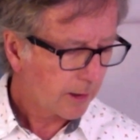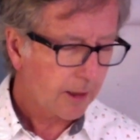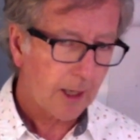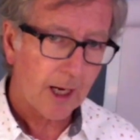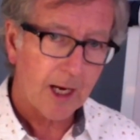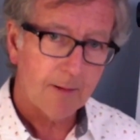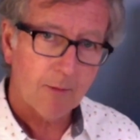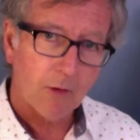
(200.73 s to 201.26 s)

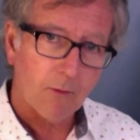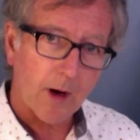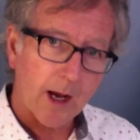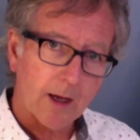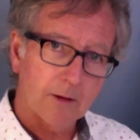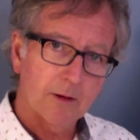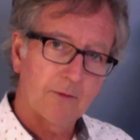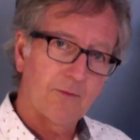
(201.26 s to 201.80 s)
came
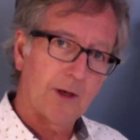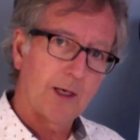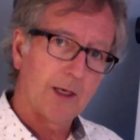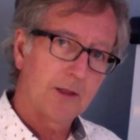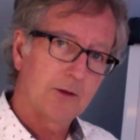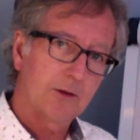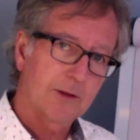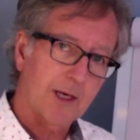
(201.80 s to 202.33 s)
around the
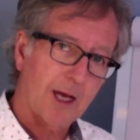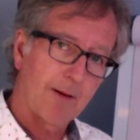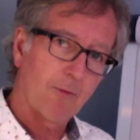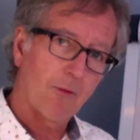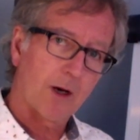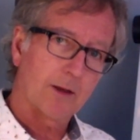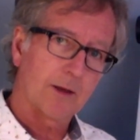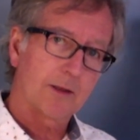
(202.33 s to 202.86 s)
village, came
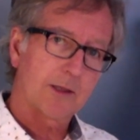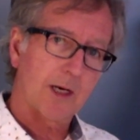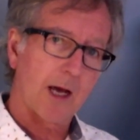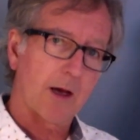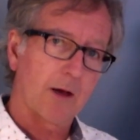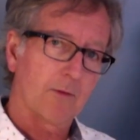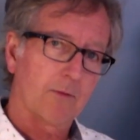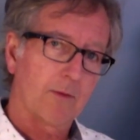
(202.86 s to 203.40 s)
around the
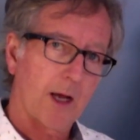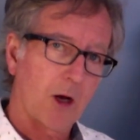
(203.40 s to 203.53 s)
town,